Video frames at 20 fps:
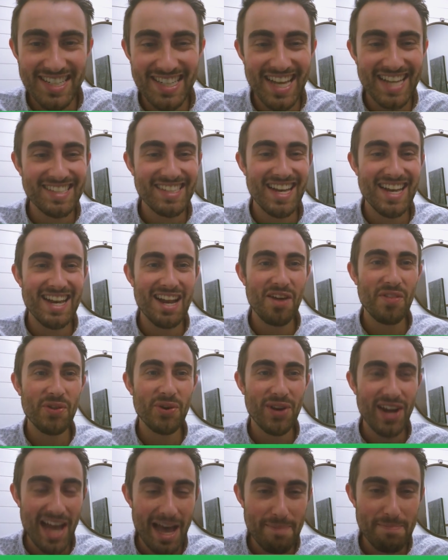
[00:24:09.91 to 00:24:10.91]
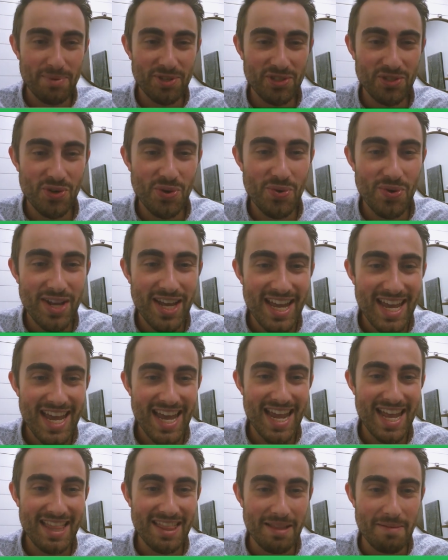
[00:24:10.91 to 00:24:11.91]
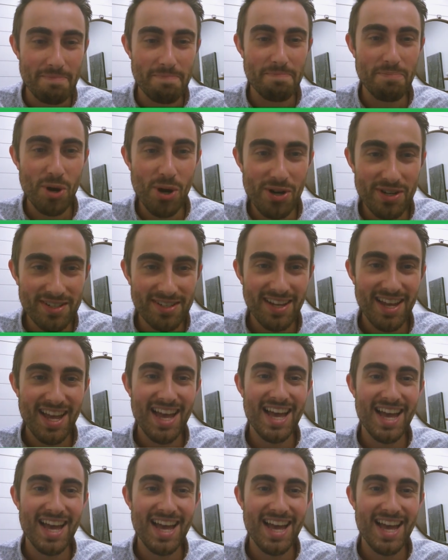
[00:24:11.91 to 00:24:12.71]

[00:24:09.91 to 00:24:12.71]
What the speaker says: That's another episode in the books.